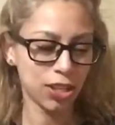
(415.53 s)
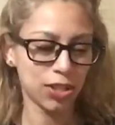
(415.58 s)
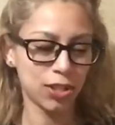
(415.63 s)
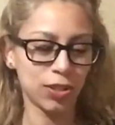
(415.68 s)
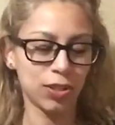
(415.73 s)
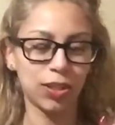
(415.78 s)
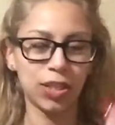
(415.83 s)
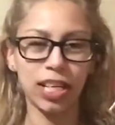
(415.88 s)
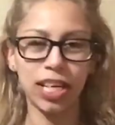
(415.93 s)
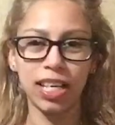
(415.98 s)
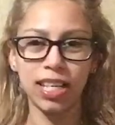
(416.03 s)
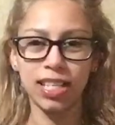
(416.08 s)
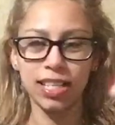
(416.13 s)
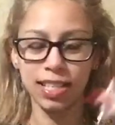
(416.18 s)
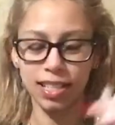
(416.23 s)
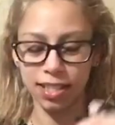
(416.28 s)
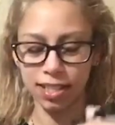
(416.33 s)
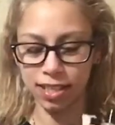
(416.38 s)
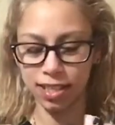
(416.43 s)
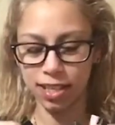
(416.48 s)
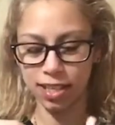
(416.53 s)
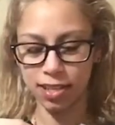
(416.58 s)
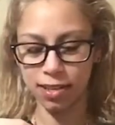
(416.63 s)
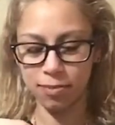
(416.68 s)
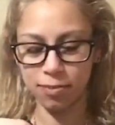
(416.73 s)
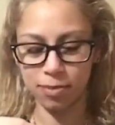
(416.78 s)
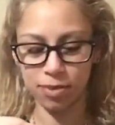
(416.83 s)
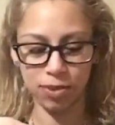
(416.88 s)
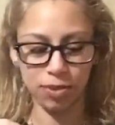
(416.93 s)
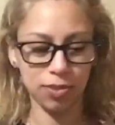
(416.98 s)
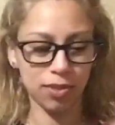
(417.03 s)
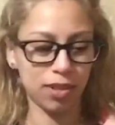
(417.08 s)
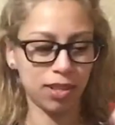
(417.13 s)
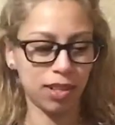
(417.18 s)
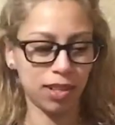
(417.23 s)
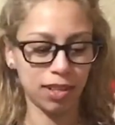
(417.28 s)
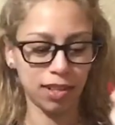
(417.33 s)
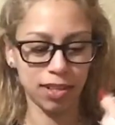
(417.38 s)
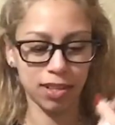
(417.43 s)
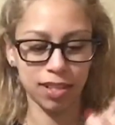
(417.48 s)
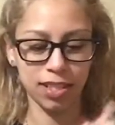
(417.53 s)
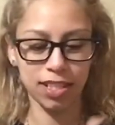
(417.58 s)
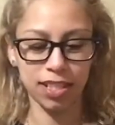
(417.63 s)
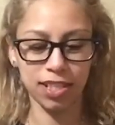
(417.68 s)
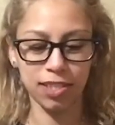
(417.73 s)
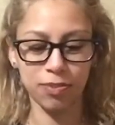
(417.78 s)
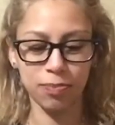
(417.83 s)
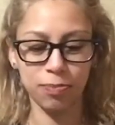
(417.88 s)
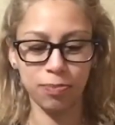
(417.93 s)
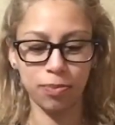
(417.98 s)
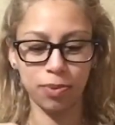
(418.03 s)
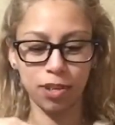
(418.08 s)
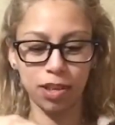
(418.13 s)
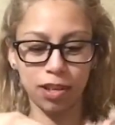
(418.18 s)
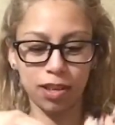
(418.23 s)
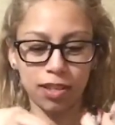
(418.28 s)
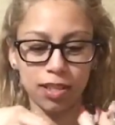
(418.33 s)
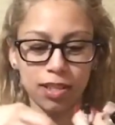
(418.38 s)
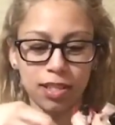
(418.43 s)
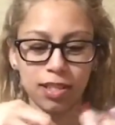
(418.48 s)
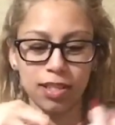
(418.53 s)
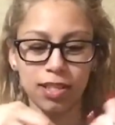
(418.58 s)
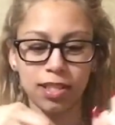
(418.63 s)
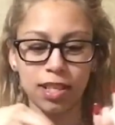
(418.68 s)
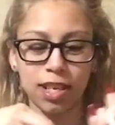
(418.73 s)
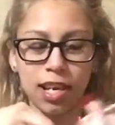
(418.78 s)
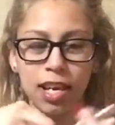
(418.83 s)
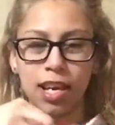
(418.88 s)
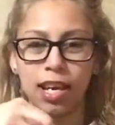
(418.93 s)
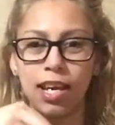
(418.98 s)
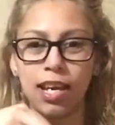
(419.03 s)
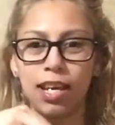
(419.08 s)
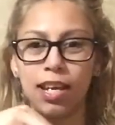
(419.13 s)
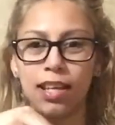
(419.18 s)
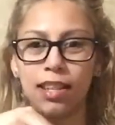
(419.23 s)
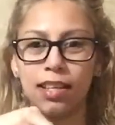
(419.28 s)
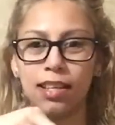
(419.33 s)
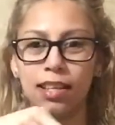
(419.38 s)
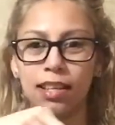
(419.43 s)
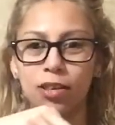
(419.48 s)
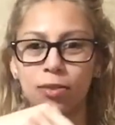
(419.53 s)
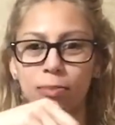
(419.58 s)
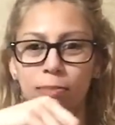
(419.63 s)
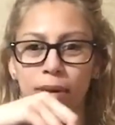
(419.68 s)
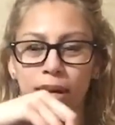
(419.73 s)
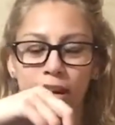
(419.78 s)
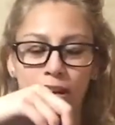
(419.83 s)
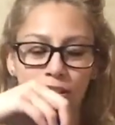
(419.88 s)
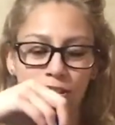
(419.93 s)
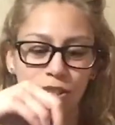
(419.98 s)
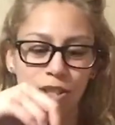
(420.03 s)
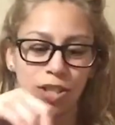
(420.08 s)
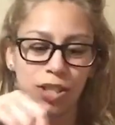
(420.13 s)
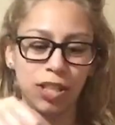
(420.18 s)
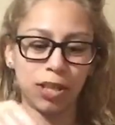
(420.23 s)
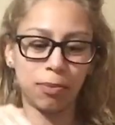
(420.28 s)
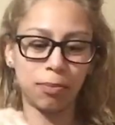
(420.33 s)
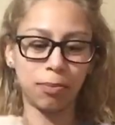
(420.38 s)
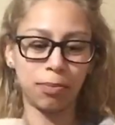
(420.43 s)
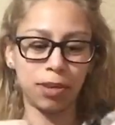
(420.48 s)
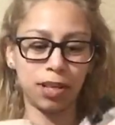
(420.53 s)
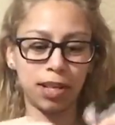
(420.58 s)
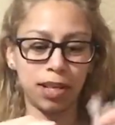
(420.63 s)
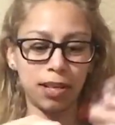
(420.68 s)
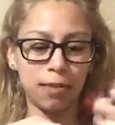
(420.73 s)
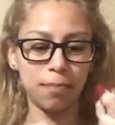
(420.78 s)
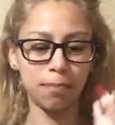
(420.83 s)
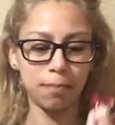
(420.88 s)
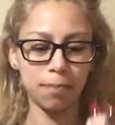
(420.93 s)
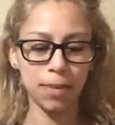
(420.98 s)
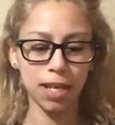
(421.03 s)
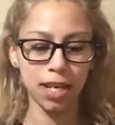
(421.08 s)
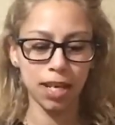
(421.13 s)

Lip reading: So yeah, comes the 6 products and the little bag, so you can put them